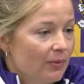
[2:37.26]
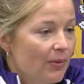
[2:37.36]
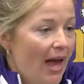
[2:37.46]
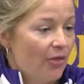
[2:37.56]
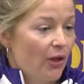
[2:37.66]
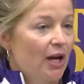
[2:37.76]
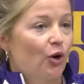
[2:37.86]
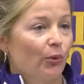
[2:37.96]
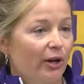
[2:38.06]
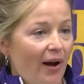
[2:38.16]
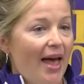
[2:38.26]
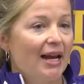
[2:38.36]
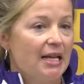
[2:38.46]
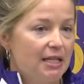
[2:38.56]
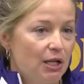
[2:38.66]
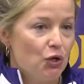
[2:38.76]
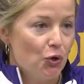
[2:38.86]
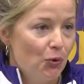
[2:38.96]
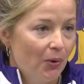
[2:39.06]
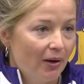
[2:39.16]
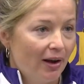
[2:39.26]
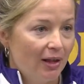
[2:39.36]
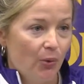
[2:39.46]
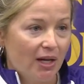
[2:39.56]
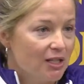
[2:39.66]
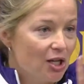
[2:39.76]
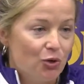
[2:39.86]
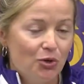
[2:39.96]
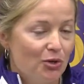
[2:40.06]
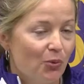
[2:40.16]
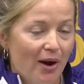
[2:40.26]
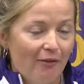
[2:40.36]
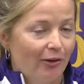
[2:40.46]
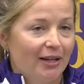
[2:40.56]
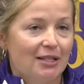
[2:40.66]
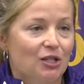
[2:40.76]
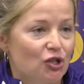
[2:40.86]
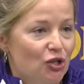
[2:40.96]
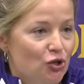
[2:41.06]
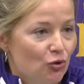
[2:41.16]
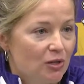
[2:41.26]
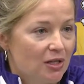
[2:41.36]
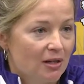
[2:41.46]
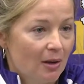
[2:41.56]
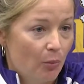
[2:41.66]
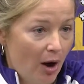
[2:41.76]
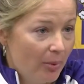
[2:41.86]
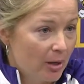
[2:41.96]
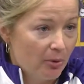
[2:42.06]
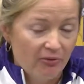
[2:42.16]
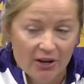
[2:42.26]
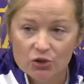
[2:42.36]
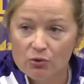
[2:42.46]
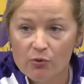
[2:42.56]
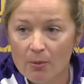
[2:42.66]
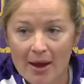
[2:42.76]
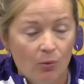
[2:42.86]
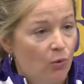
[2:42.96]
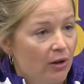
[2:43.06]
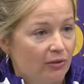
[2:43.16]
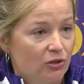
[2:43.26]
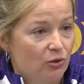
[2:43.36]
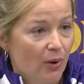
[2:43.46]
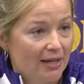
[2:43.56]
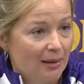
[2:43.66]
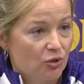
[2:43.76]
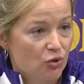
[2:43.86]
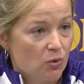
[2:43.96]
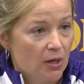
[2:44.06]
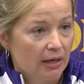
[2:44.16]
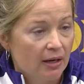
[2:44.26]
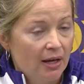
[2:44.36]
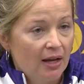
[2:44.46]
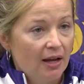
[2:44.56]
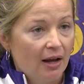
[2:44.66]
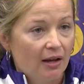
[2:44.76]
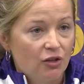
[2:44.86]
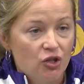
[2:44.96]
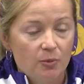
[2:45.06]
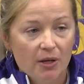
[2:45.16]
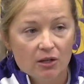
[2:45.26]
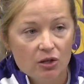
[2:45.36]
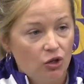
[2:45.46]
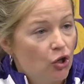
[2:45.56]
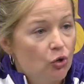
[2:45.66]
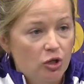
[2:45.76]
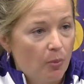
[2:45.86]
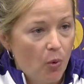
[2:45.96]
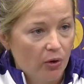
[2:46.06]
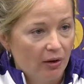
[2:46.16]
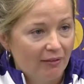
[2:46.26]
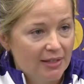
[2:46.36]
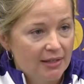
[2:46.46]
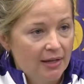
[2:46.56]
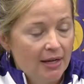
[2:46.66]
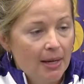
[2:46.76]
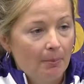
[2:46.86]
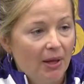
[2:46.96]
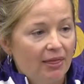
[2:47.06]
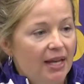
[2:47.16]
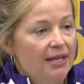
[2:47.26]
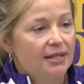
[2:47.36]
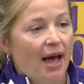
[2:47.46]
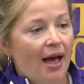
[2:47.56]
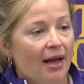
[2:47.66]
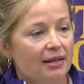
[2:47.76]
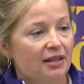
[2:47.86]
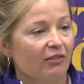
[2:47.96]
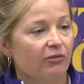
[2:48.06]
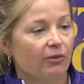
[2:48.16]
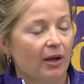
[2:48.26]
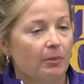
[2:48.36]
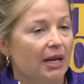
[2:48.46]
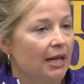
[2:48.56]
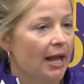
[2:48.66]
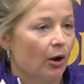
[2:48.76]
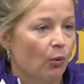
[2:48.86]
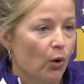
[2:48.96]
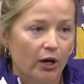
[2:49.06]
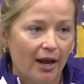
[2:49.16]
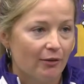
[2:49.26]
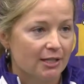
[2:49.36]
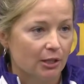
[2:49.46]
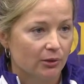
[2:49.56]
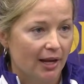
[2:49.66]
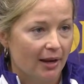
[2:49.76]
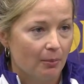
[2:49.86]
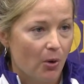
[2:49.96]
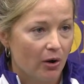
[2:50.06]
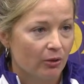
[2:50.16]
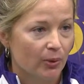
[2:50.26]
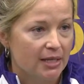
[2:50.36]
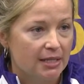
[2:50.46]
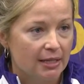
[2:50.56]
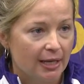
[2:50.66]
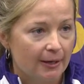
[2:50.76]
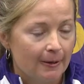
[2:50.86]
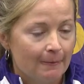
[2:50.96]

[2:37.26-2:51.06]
athletic career at ECU. And then we'll continue to do whatever it is that she chooses, probably in the professional format in one of the two ways, I'm sure. And she's been a huge supporter of us. But these guys have been in there working every single day. And part of the reason that